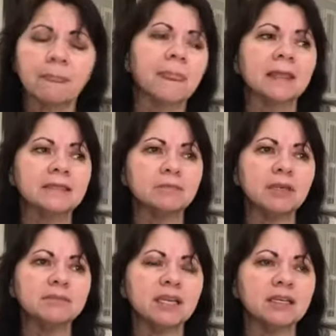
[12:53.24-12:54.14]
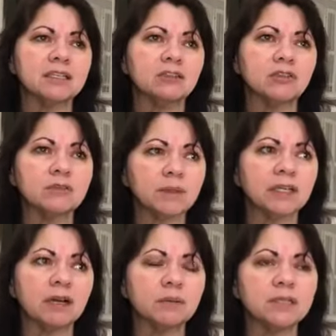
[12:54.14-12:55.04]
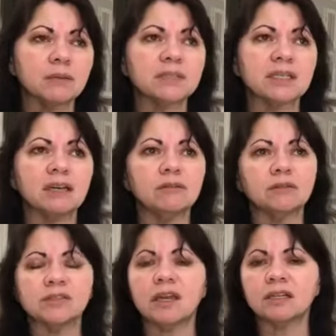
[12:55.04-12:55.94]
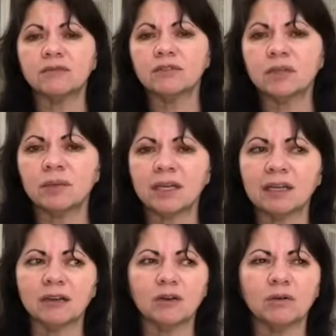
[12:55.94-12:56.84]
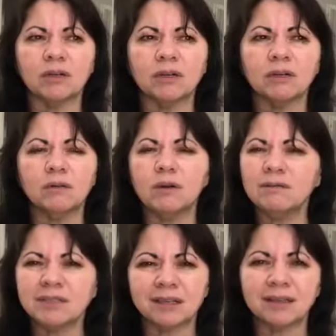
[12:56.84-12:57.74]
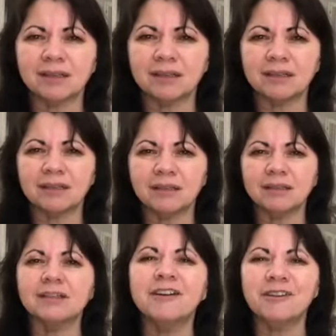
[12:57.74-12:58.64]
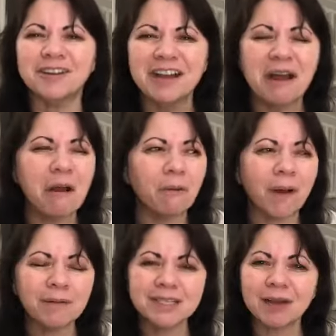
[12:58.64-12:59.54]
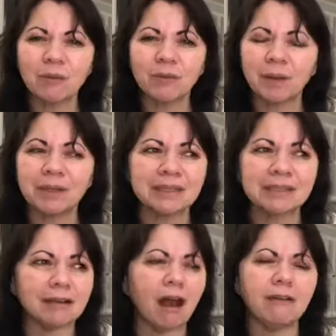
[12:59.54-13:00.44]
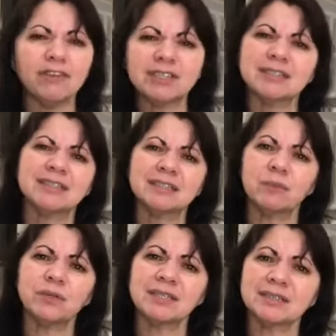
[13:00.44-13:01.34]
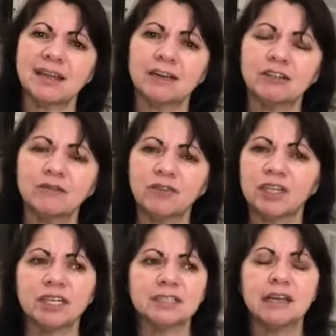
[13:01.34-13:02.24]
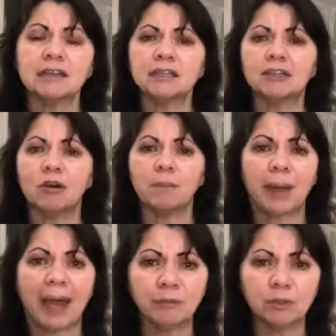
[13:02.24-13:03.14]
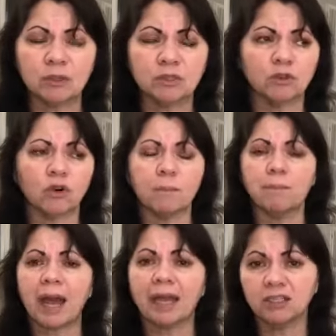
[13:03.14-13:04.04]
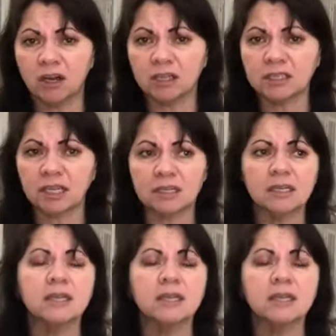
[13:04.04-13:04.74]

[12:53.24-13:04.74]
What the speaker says: Sometimes, there's been a couple times that I signed up for something and I go, what was I thinking? What was I mean, obviously this person's not a good fit. It's not that they're a bad person or bad content.